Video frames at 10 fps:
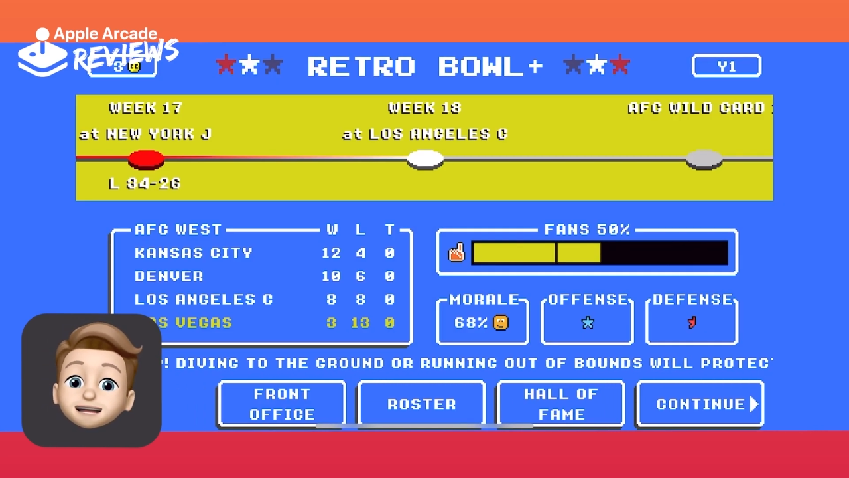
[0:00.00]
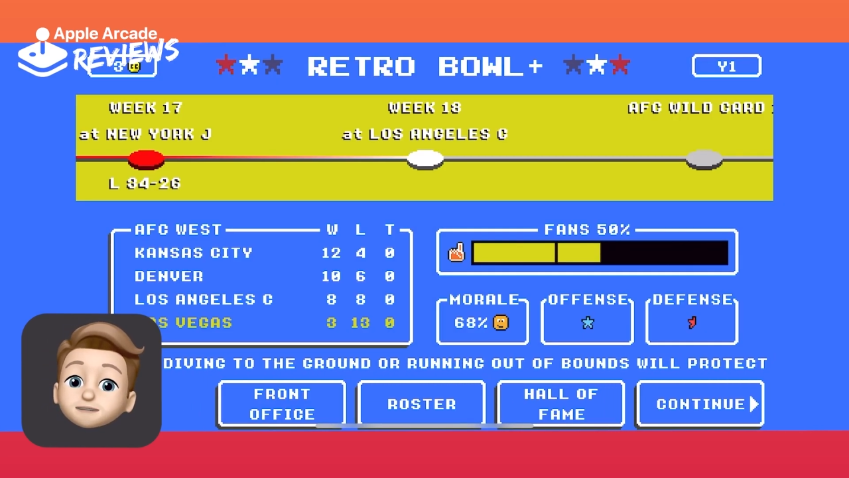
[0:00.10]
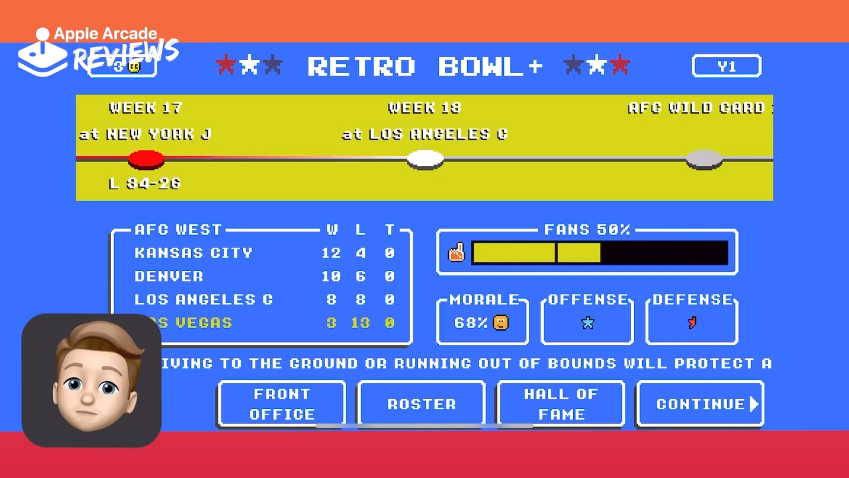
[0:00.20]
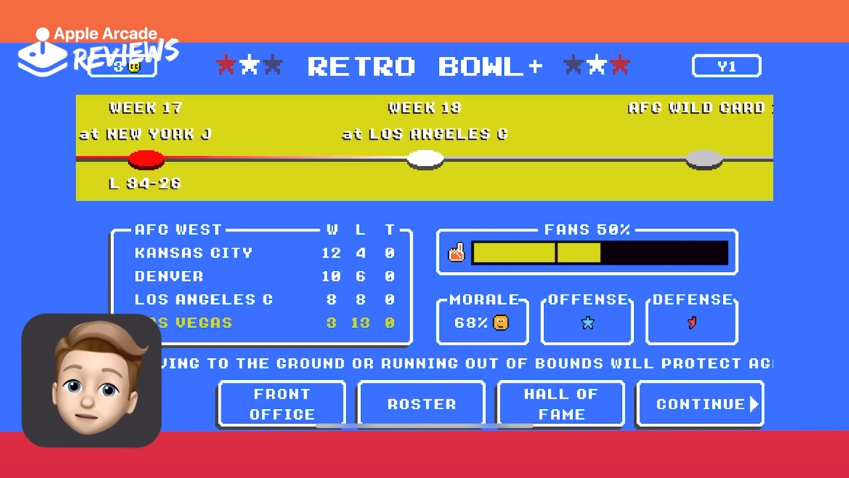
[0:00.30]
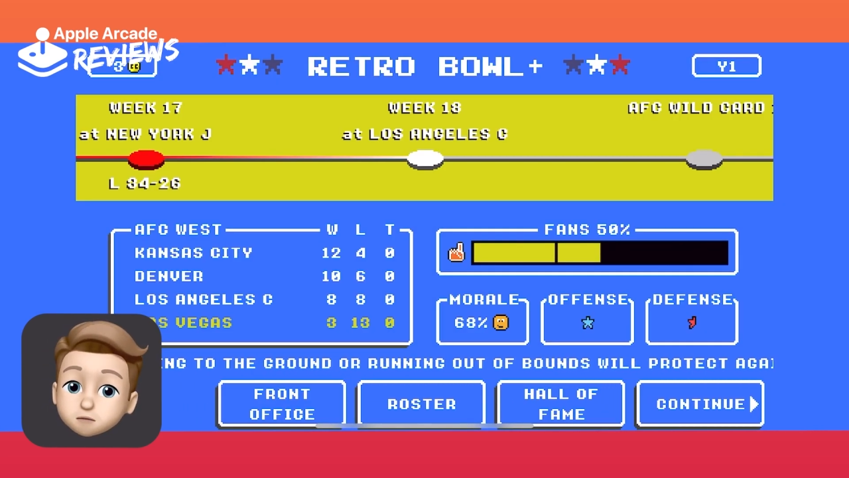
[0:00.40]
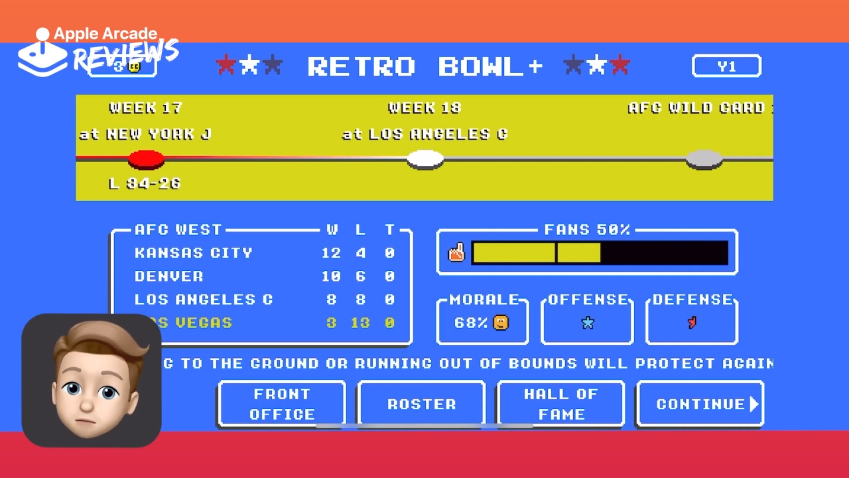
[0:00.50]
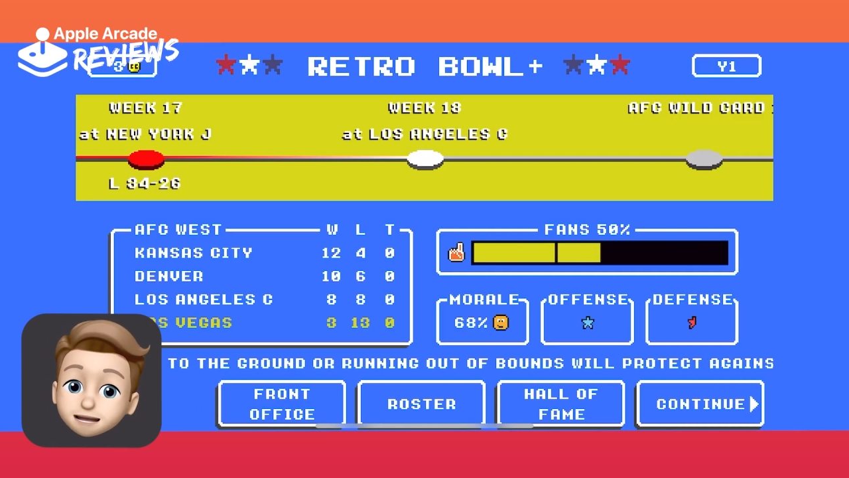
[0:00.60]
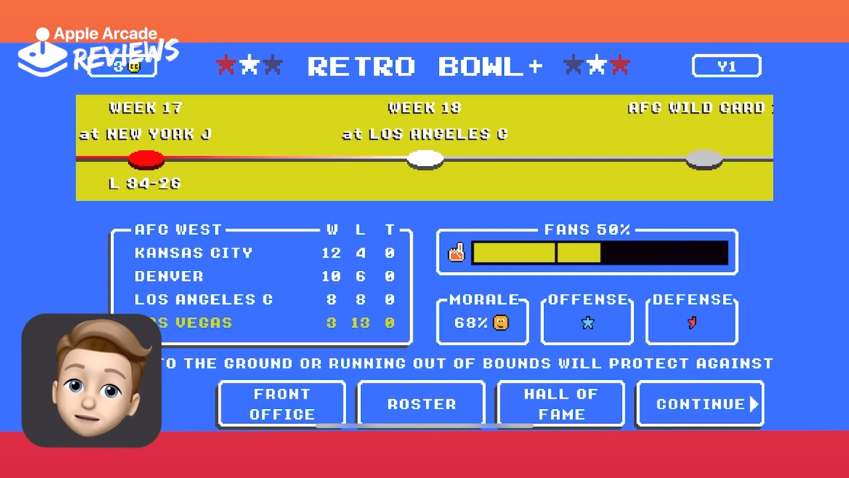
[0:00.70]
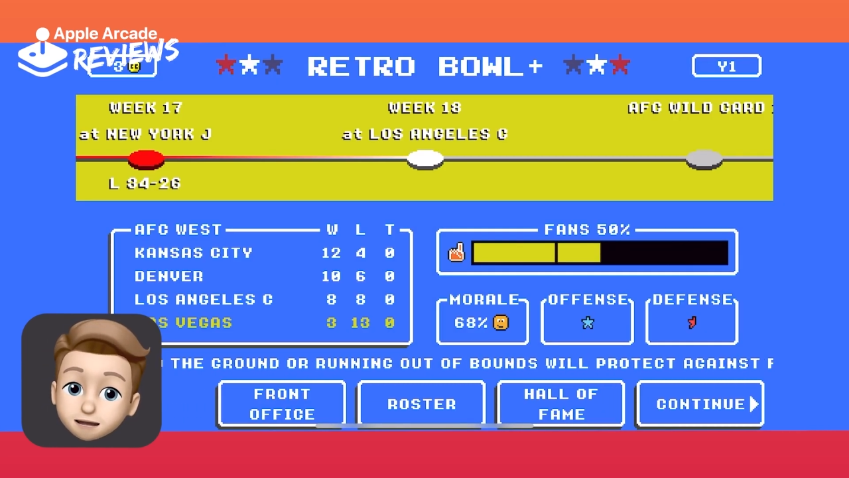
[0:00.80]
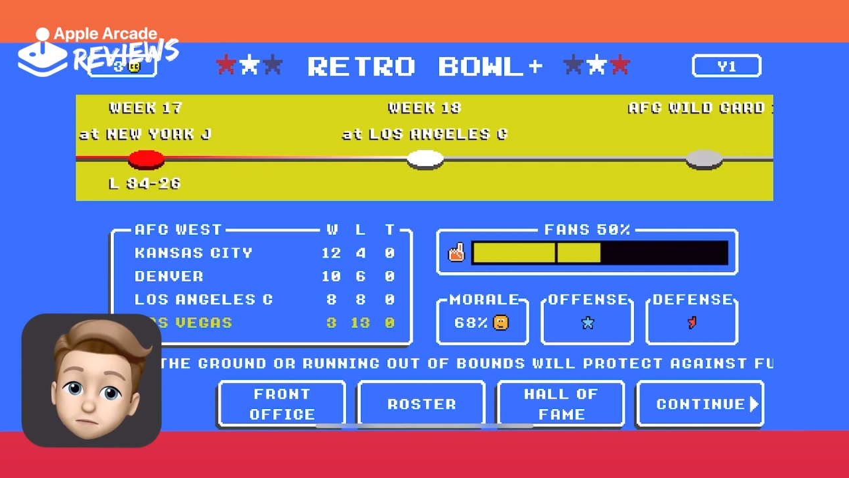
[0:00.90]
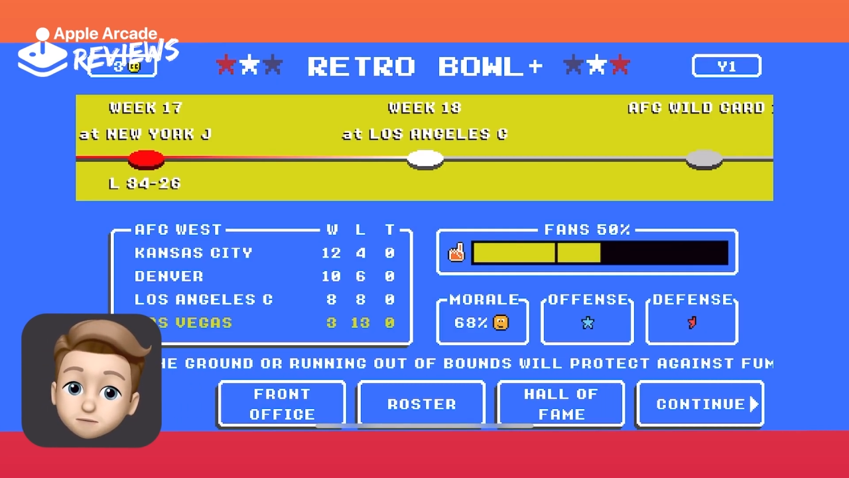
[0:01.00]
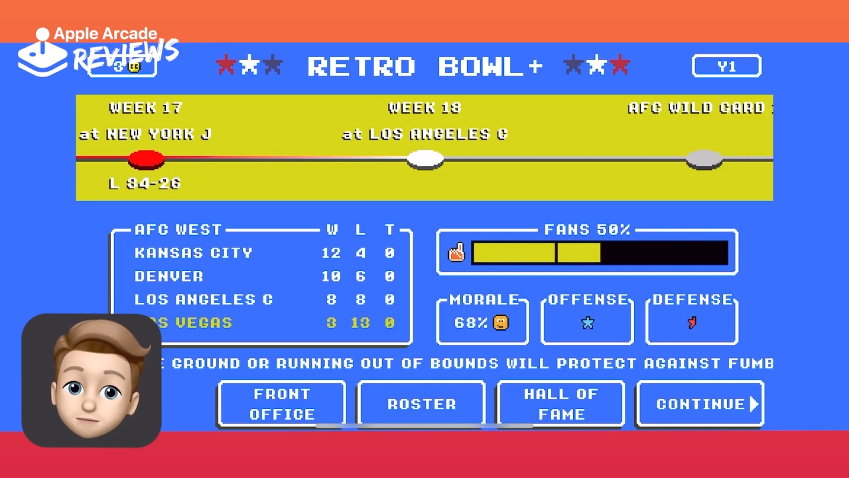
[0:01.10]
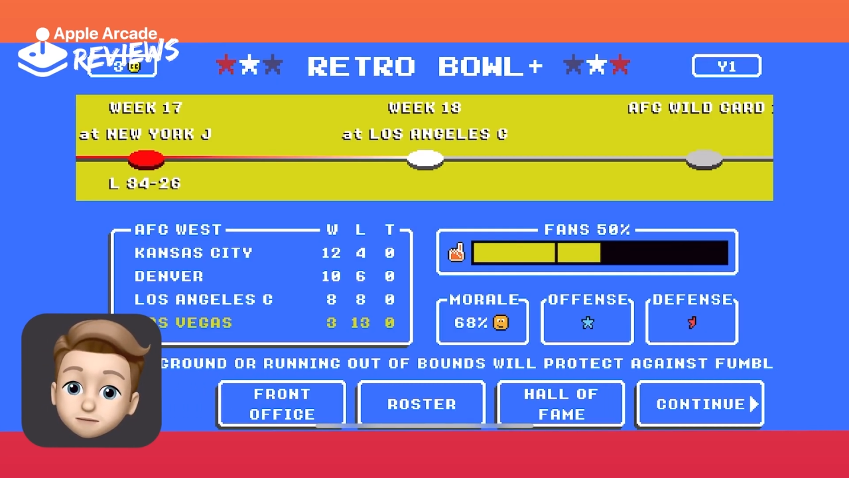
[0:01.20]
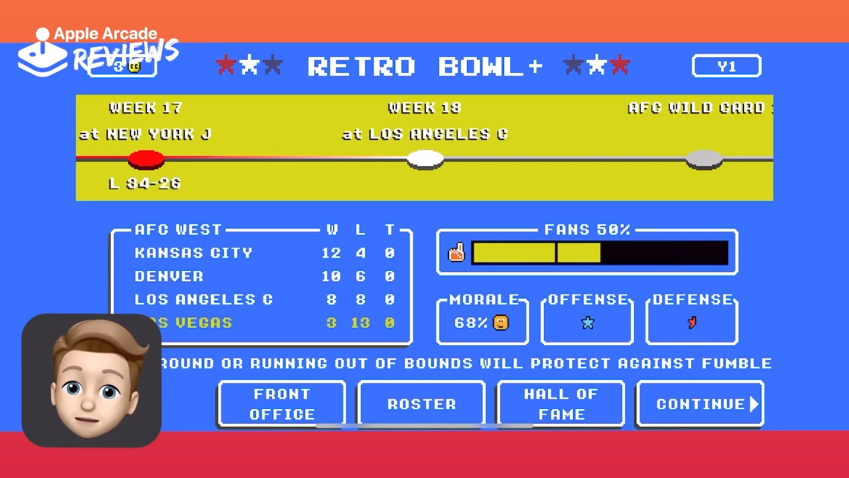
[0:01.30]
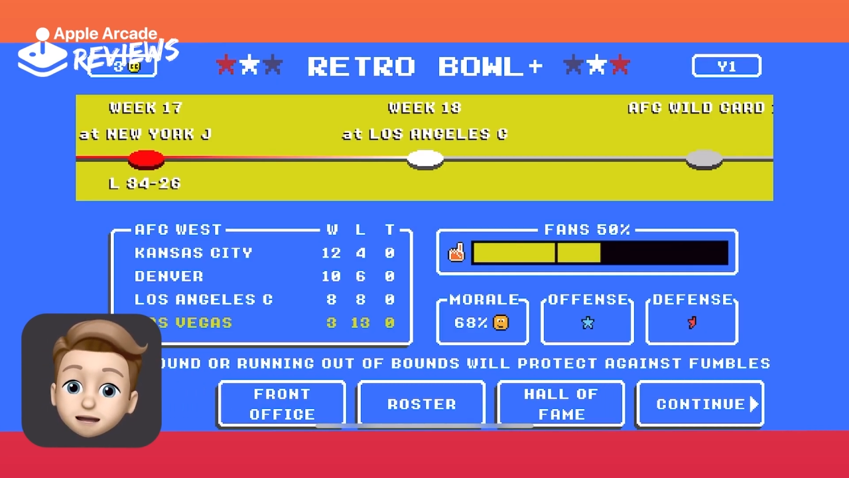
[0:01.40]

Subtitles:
in between games.